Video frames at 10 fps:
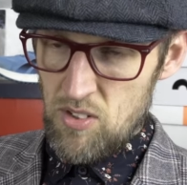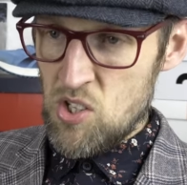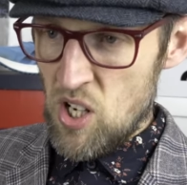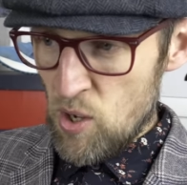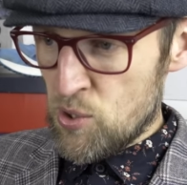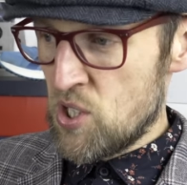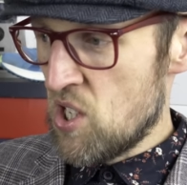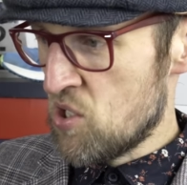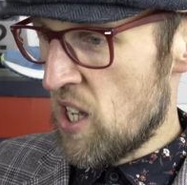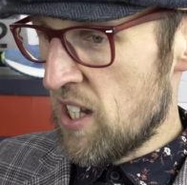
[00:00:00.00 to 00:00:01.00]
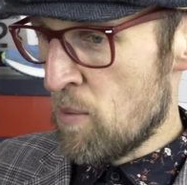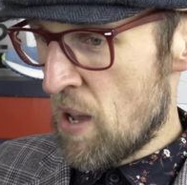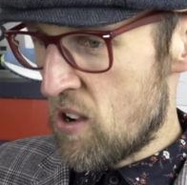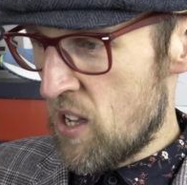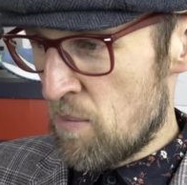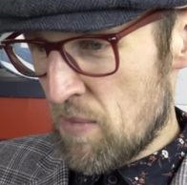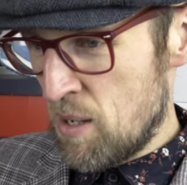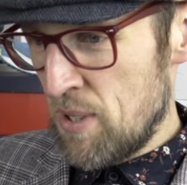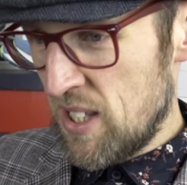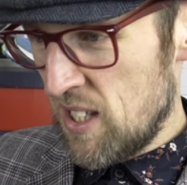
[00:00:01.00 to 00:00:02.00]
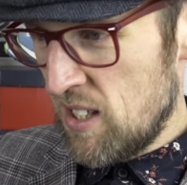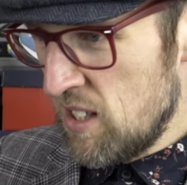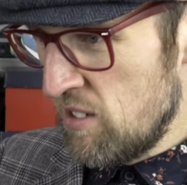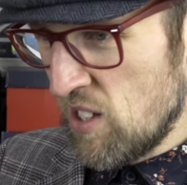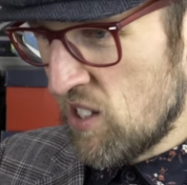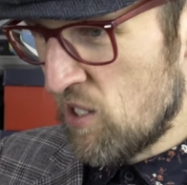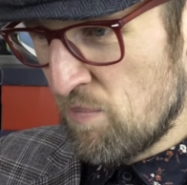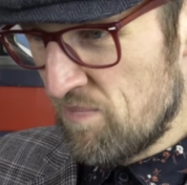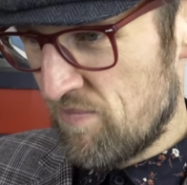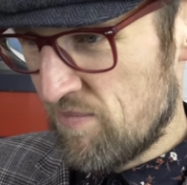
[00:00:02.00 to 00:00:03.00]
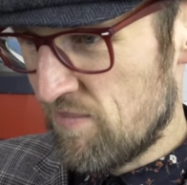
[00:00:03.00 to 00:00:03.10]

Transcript: There's little to dislike about it. Maybe the,